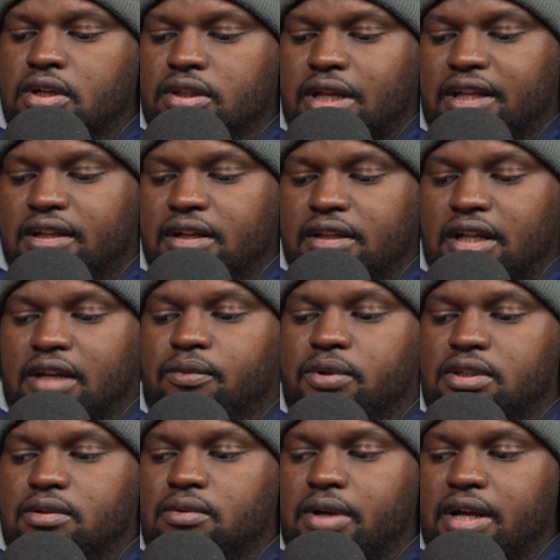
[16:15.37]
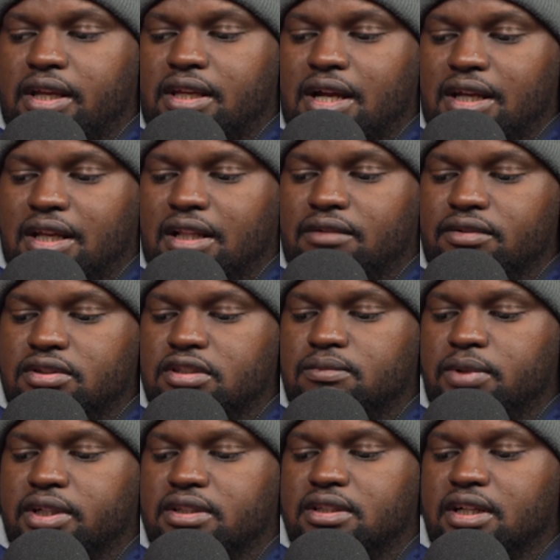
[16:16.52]
Like we do at Kelly Rentals,
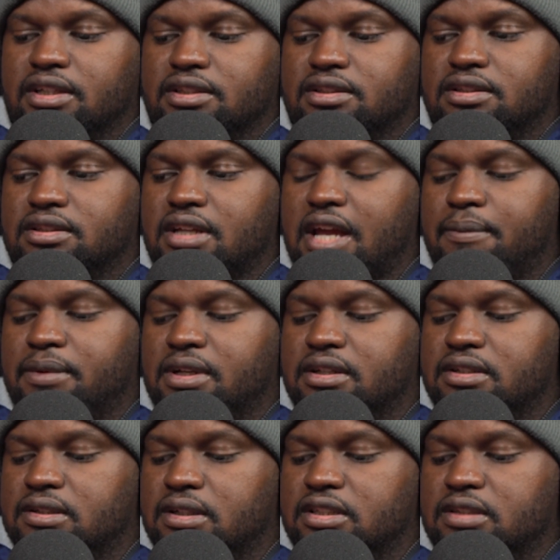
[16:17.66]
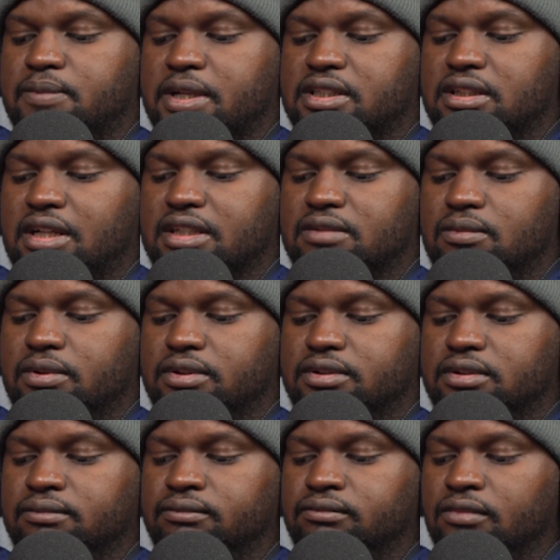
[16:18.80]
but it does happen in the specialized
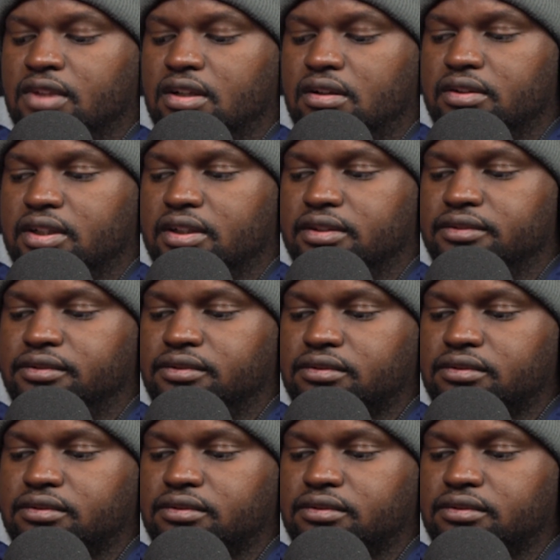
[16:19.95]
ones on there.